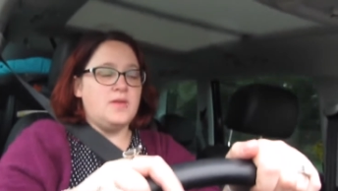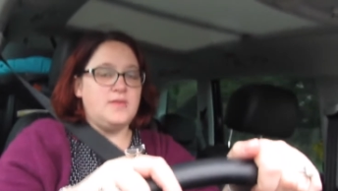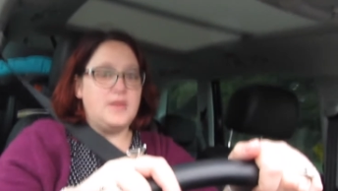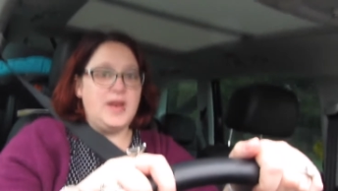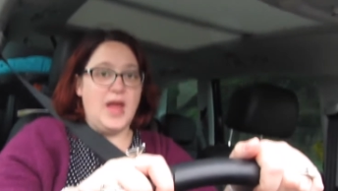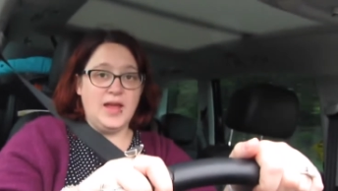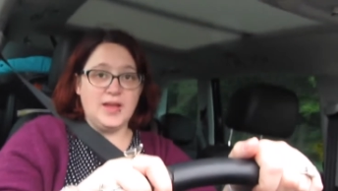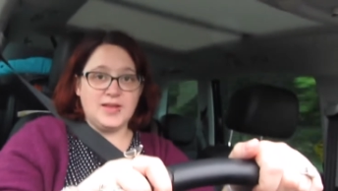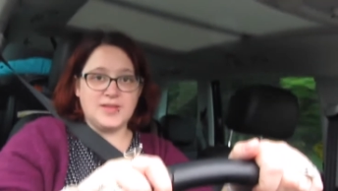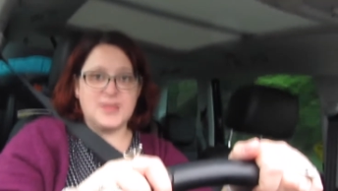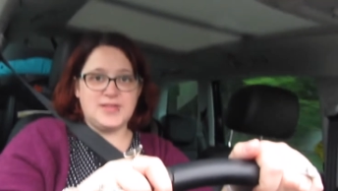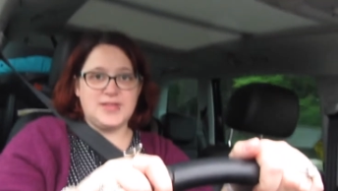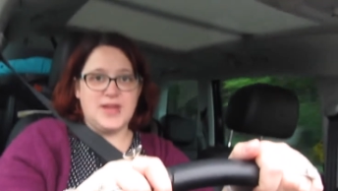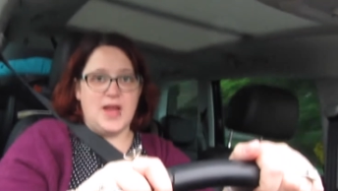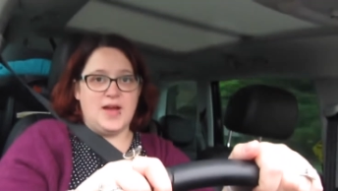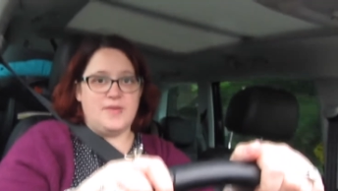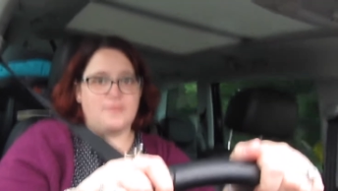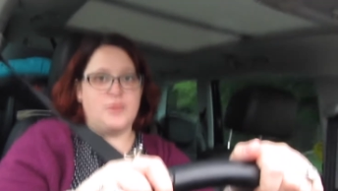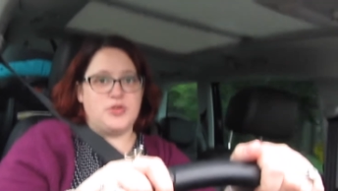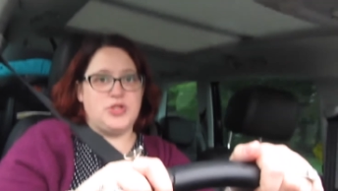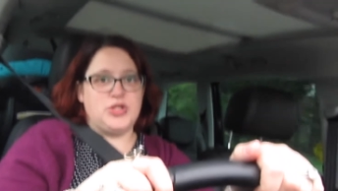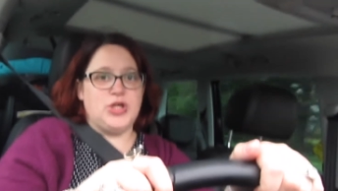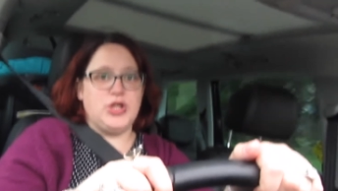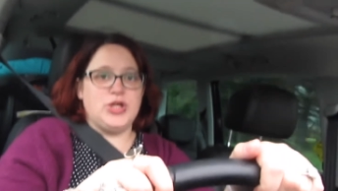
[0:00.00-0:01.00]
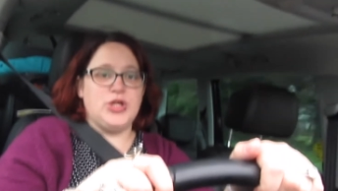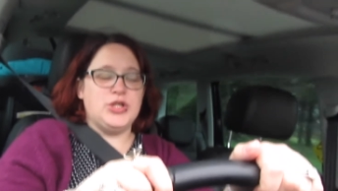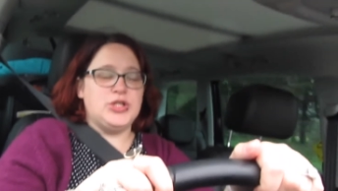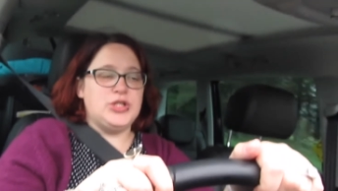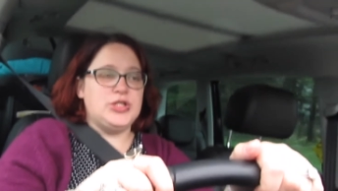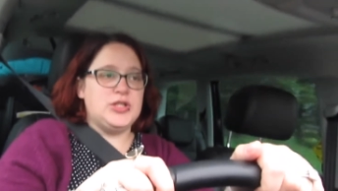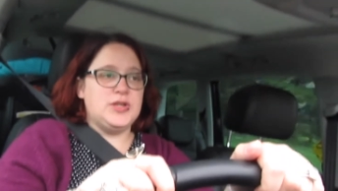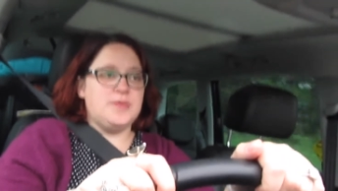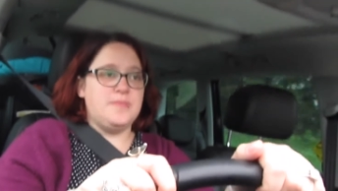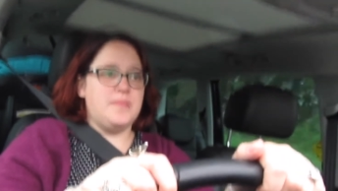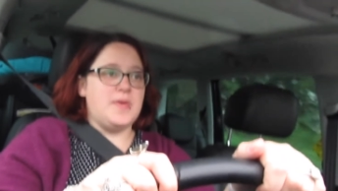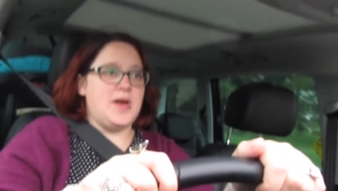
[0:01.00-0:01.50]
Next and
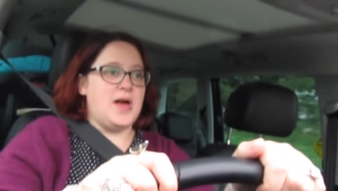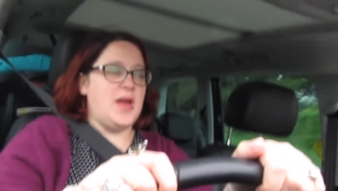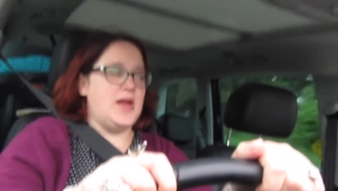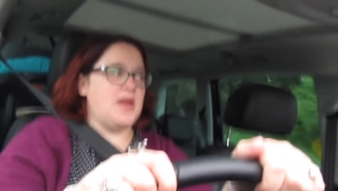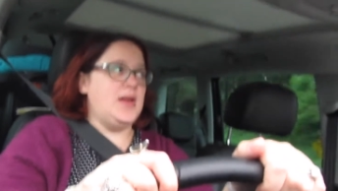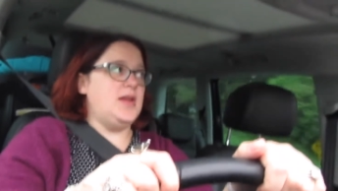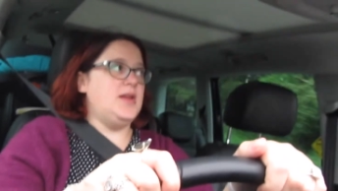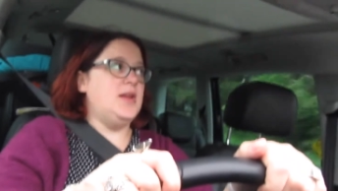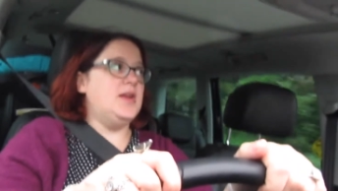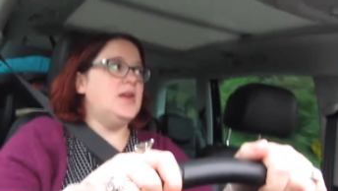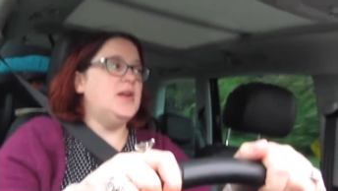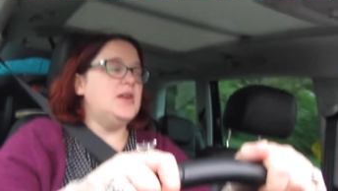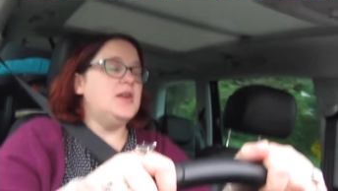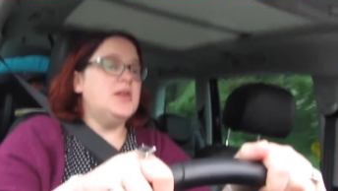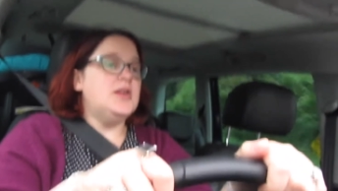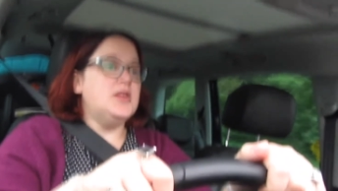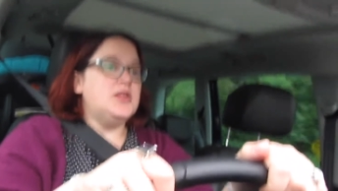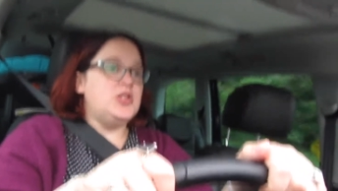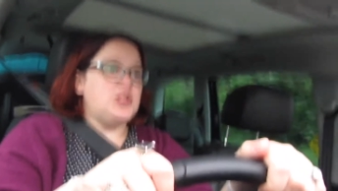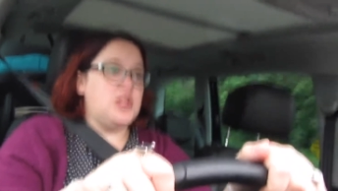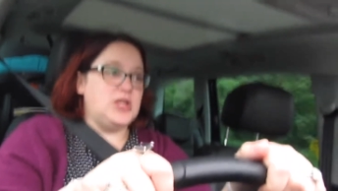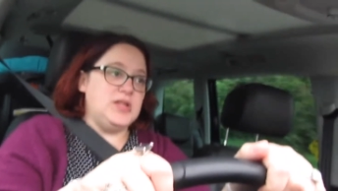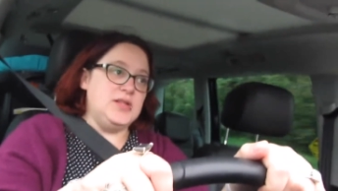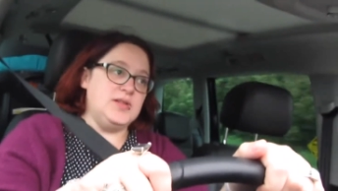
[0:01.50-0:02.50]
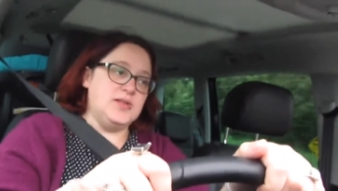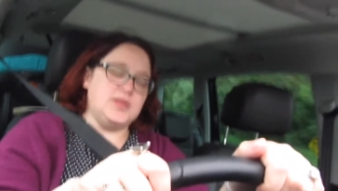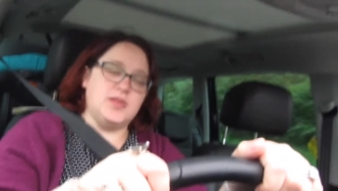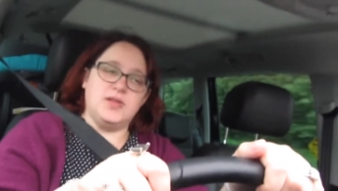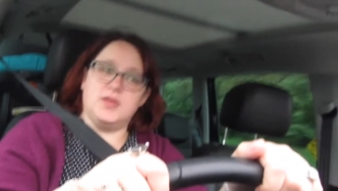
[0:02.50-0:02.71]
returned my jeans